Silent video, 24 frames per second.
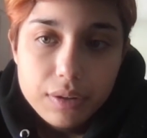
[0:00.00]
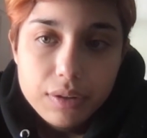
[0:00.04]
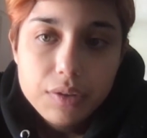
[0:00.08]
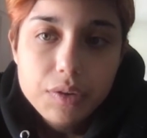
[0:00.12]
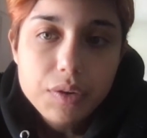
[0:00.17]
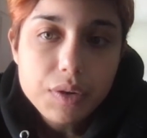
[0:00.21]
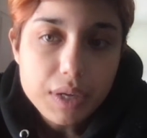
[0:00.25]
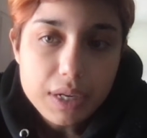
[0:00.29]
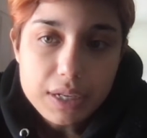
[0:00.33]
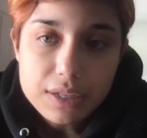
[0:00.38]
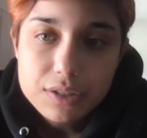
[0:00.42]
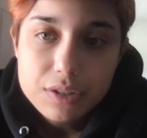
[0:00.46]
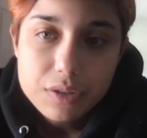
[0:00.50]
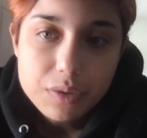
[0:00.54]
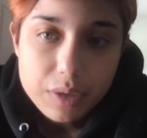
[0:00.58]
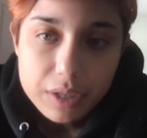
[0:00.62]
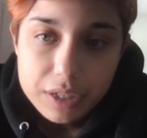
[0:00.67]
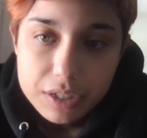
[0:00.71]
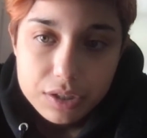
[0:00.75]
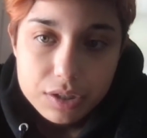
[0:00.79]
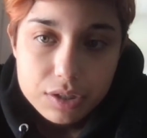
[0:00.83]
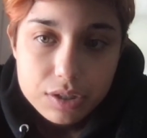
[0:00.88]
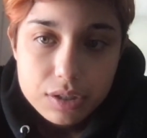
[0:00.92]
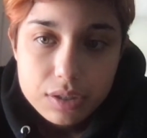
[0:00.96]
You can ask
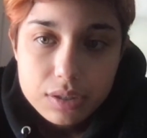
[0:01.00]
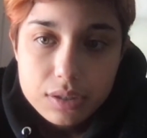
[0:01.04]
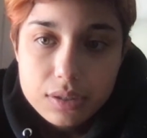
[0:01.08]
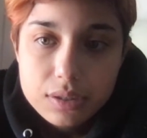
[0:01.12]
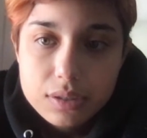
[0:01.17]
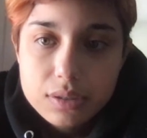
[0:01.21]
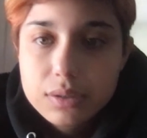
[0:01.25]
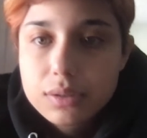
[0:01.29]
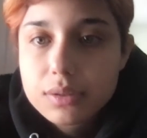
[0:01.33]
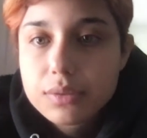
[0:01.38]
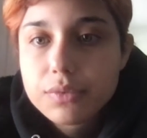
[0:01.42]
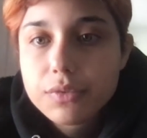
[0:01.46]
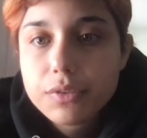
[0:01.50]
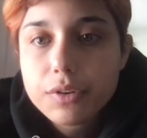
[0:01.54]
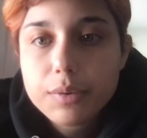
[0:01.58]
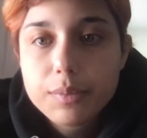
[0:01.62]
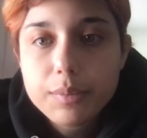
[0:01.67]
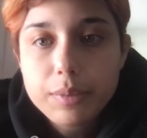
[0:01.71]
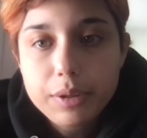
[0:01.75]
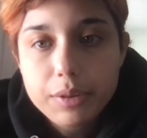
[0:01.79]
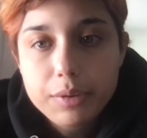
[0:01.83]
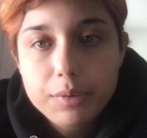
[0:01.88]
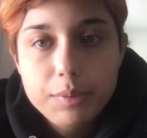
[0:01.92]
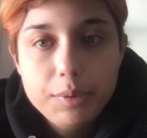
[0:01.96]
questions
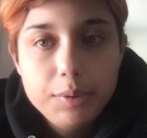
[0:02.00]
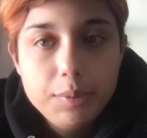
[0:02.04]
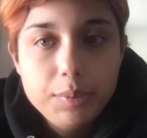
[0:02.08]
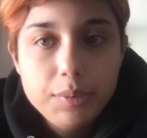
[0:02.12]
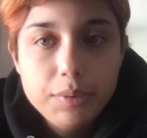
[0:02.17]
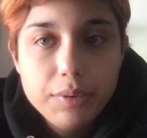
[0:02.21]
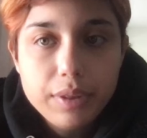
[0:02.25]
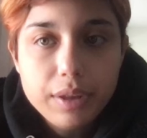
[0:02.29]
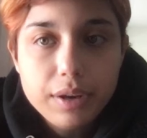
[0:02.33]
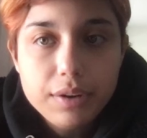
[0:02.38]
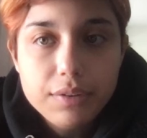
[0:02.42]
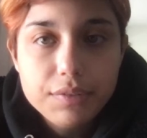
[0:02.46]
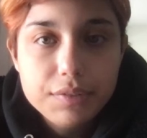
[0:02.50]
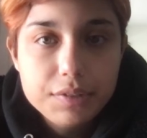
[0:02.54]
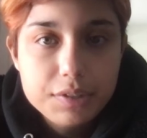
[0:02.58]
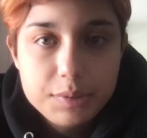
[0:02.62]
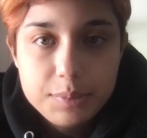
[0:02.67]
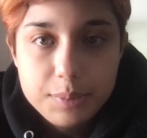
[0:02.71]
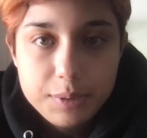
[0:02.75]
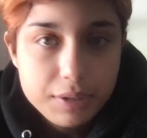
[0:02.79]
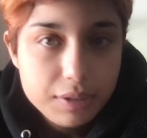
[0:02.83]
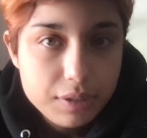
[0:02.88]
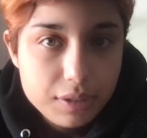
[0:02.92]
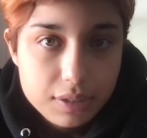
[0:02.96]
from other people that have
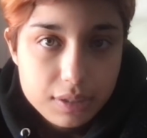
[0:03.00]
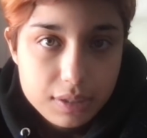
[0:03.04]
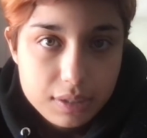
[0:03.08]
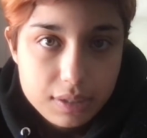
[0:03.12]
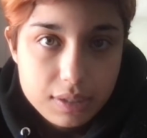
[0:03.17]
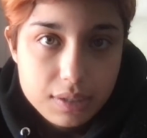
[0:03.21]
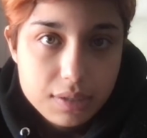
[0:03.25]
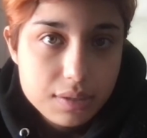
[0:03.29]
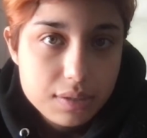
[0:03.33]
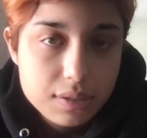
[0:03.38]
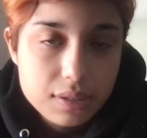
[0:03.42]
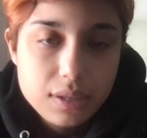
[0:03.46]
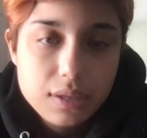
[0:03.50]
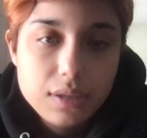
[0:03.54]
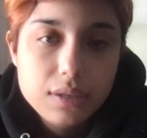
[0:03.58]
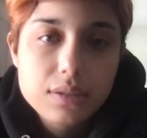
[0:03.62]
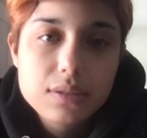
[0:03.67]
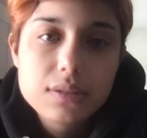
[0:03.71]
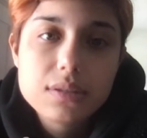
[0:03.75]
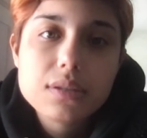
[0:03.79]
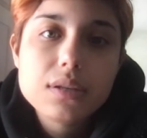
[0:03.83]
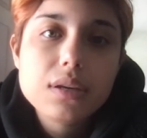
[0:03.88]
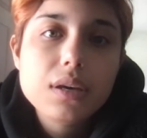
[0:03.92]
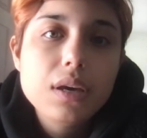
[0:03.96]
experienced these
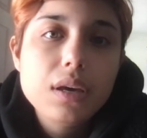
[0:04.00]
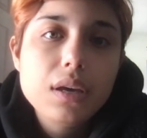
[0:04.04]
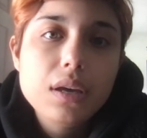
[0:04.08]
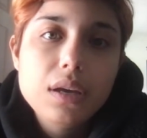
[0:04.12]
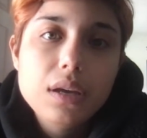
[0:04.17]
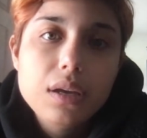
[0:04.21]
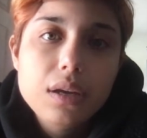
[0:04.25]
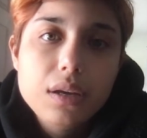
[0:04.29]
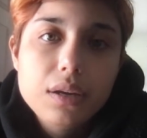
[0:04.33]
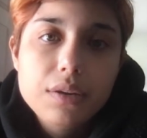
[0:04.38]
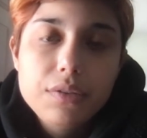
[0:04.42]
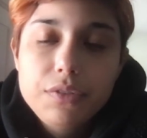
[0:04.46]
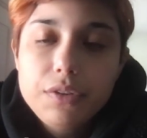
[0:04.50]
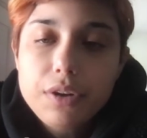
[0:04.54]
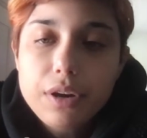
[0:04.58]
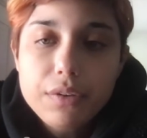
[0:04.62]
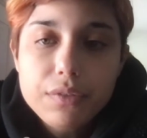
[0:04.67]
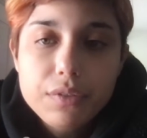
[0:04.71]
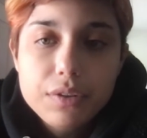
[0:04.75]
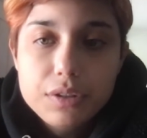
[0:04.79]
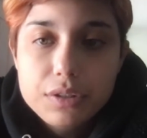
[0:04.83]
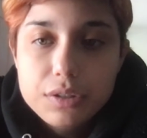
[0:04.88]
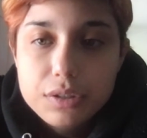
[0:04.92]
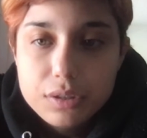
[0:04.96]
things. If you have
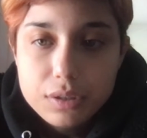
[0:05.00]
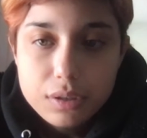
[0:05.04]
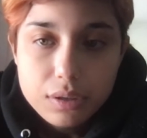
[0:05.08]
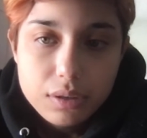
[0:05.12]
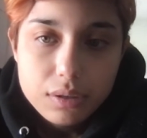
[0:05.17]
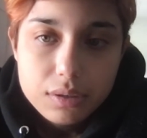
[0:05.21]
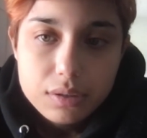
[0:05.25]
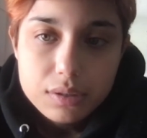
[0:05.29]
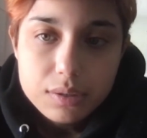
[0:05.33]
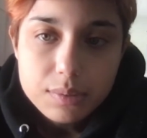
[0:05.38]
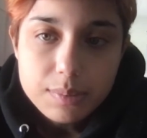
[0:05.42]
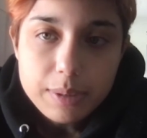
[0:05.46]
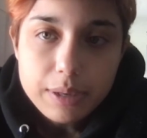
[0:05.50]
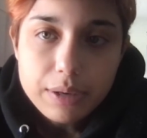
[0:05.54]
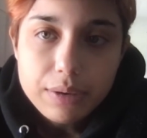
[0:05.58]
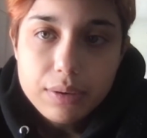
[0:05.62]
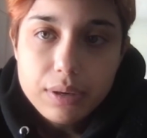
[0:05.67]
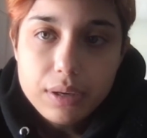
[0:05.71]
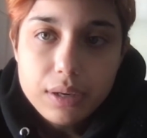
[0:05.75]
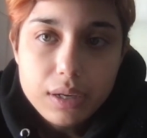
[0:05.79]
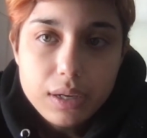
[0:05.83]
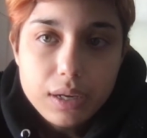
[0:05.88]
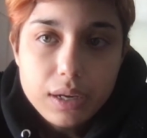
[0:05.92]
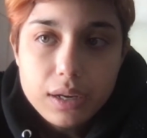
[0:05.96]
concerns about
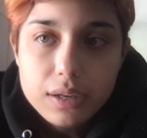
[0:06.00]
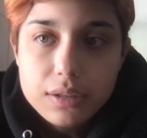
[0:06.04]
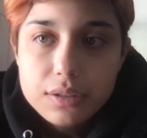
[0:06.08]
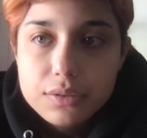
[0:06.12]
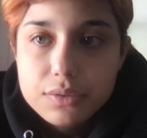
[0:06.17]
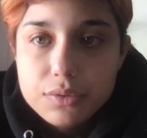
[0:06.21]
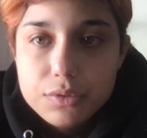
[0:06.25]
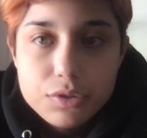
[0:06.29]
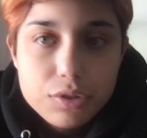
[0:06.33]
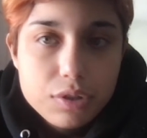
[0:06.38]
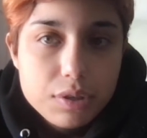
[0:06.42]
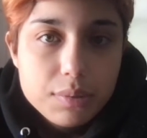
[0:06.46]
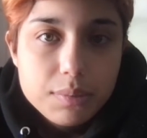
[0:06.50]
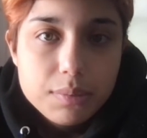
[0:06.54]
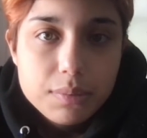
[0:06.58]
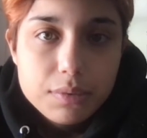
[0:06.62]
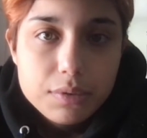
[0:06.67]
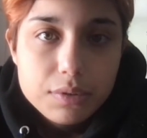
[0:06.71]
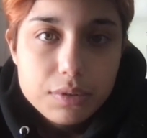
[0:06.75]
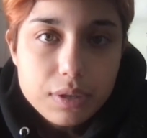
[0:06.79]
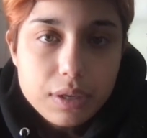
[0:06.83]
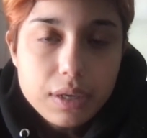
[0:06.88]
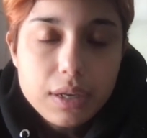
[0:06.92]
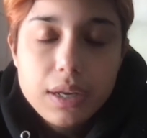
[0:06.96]
any kind of
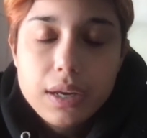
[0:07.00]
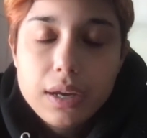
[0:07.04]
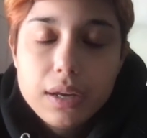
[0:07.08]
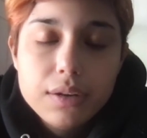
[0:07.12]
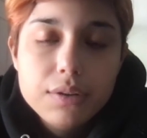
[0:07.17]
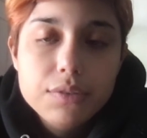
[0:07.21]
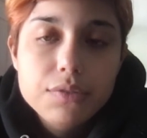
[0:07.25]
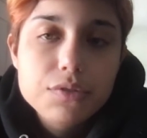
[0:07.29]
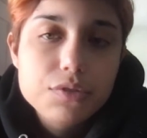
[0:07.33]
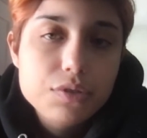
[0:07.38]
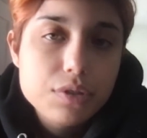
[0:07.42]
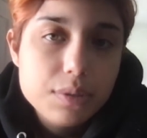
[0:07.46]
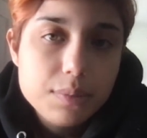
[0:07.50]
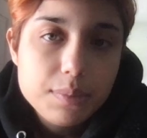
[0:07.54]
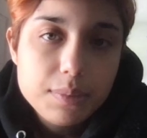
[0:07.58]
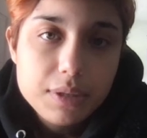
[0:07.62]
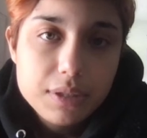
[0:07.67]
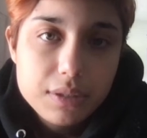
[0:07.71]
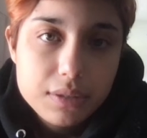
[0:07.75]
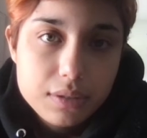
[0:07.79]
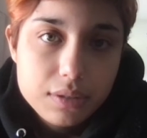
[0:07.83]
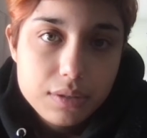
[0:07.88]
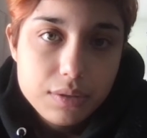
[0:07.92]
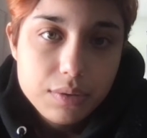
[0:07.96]

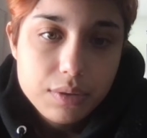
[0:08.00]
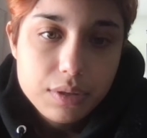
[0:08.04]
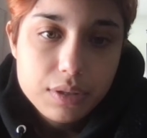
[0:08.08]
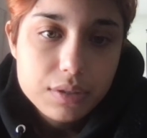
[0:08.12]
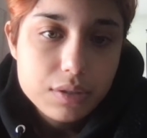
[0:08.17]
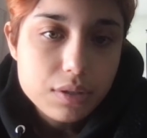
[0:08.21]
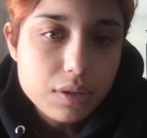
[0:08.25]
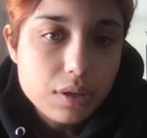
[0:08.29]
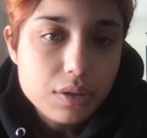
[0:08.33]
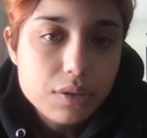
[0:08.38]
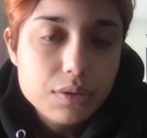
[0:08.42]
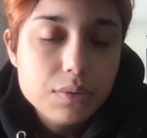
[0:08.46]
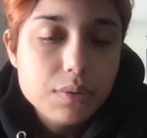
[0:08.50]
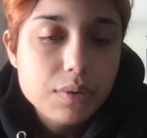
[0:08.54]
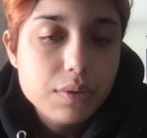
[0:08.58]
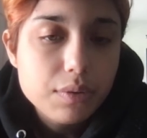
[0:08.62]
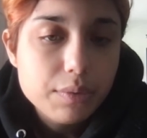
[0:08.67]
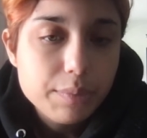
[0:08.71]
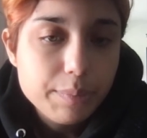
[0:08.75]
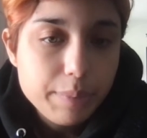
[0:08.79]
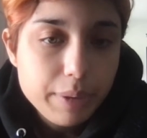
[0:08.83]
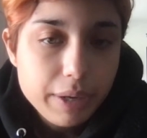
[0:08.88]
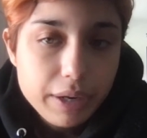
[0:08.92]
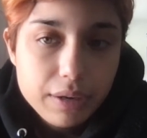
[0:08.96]
treatment, you can talk to
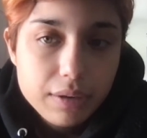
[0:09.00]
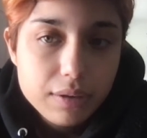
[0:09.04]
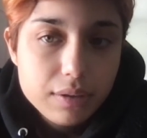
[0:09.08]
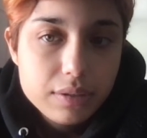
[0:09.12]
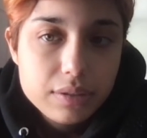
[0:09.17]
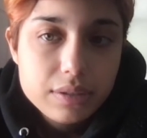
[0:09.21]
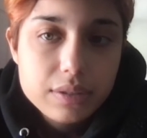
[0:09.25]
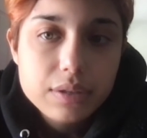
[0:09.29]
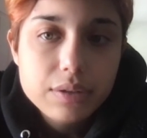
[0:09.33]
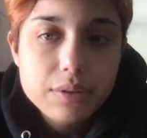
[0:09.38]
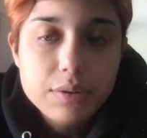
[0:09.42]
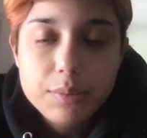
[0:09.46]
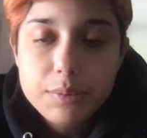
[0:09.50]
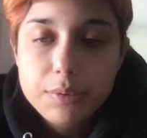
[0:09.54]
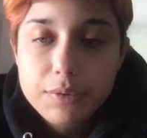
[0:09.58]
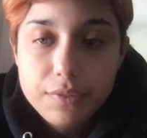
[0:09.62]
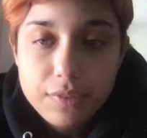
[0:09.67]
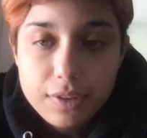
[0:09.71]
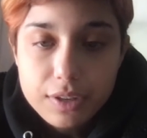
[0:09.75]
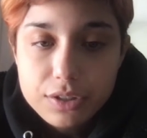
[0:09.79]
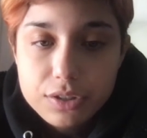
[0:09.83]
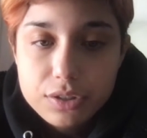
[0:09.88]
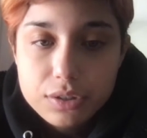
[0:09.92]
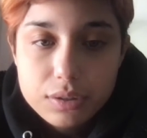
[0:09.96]
other parents, other
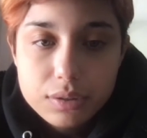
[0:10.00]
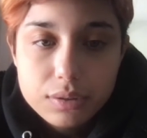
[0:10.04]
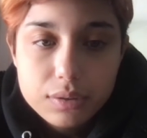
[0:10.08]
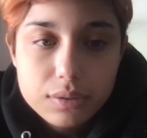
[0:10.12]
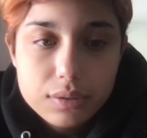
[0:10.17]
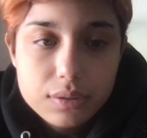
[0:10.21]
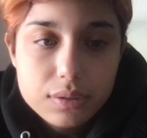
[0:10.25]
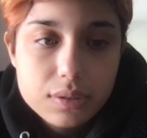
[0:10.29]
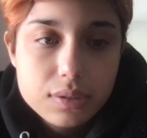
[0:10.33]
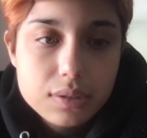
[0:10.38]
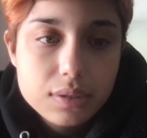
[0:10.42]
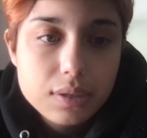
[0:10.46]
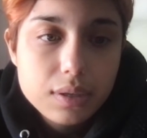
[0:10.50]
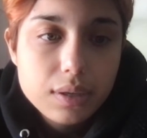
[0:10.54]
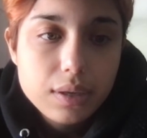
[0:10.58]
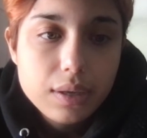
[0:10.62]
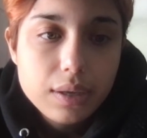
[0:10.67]
professionals.